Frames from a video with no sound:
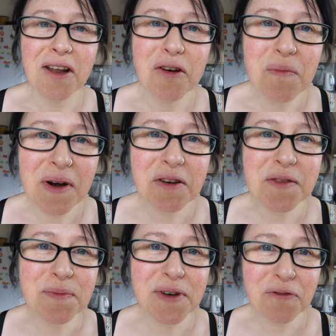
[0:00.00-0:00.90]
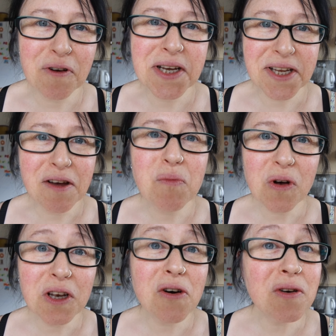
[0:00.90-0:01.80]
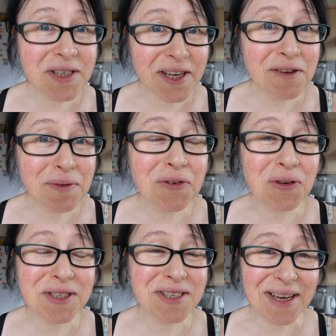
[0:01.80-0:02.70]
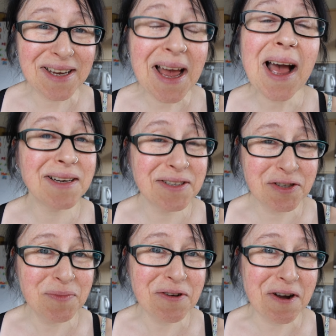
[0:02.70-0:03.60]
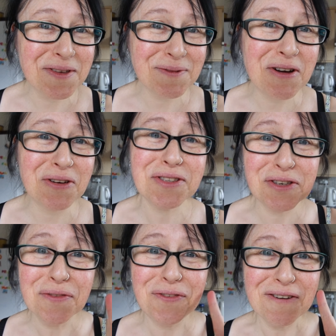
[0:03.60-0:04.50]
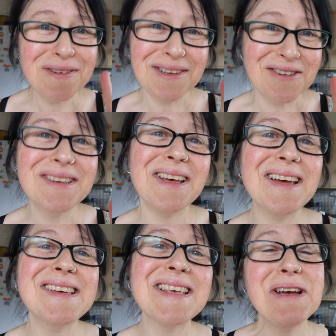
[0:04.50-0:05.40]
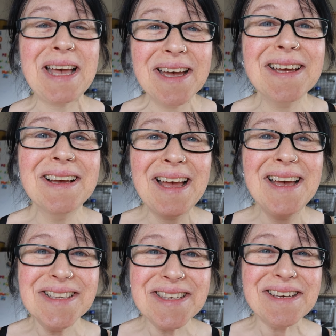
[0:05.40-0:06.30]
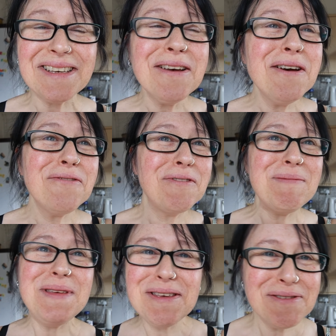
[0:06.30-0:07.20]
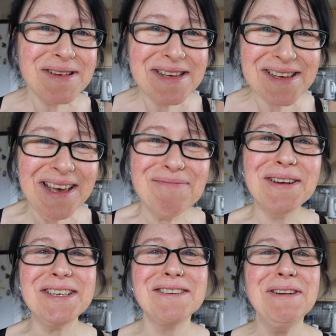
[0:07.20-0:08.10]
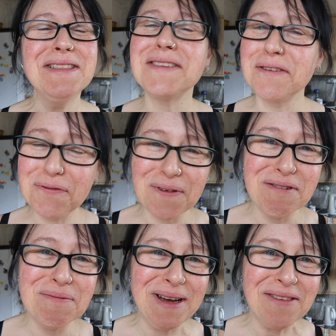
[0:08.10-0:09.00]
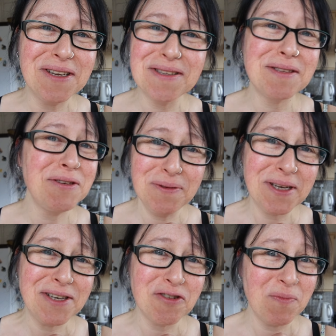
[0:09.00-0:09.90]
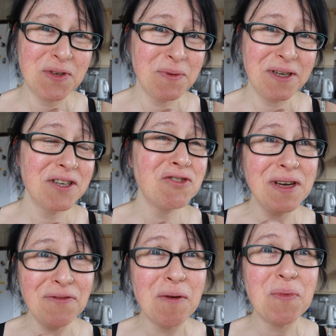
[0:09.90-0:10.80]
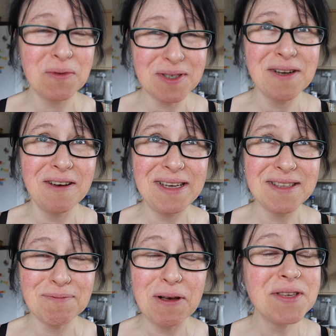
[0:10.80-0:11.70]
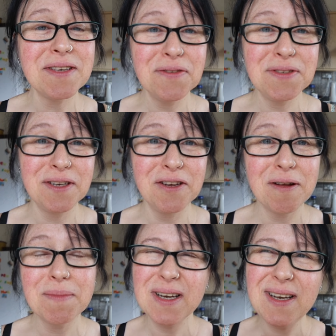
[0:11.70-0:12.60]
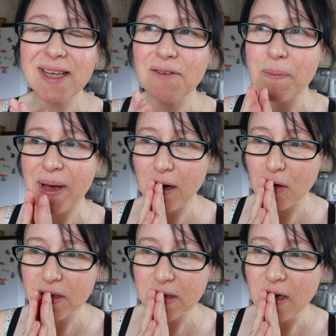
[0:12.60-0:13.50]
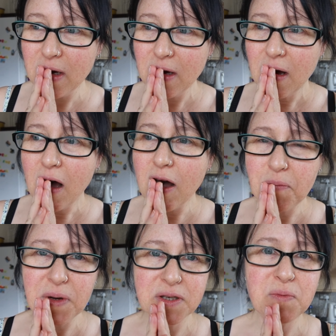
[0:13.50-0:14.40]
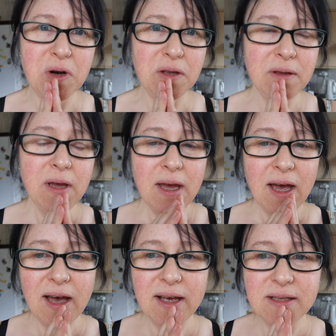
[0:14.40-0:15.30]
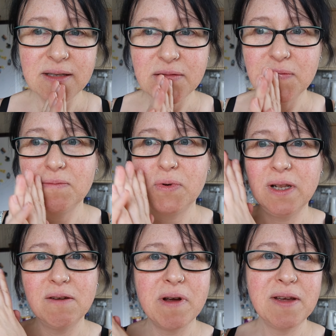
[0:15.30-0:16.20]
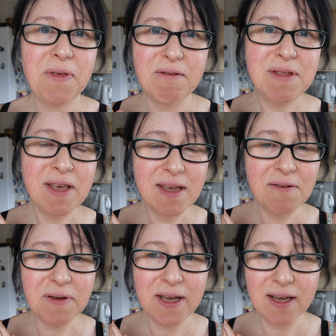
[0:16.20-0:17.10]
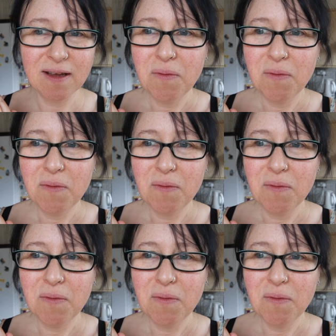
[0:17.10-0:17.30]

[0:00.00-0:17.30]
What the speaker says: Hello and welcome to my Friday, and what a long day we've got today and tomorrow as well. I've got two very long days. We're getting Izzy from uni, but she went so far away that it's a 2-day job because we're going to drive up tonight, well, this afternoon. I'm going to leave about 1:30 and we'll arrive there in the evening.